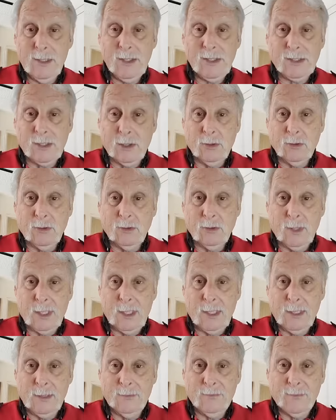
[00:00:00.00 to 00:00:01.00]

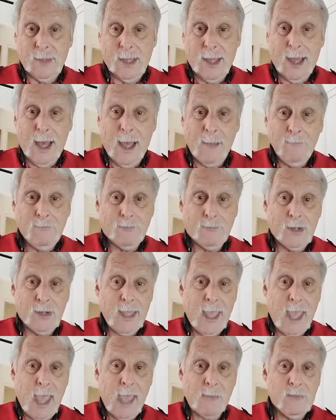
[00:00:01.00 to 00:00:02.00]
So I'm
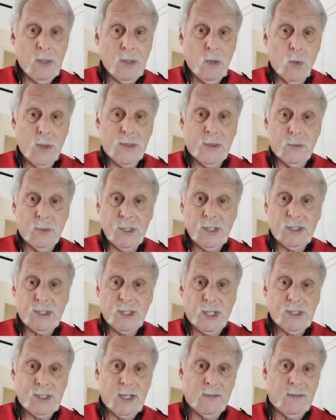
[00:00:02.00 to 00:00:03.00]
pretty happy with the
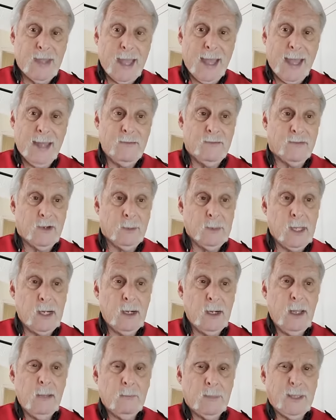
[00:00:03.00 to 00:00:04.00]
results I've gotten from
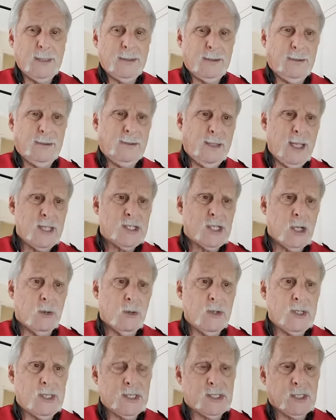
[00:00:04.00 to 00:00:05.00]
it. But let's
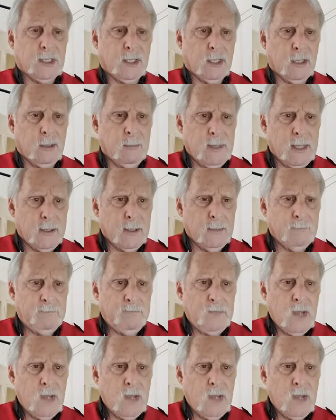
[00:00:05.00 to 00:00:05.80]
go into this a little bit.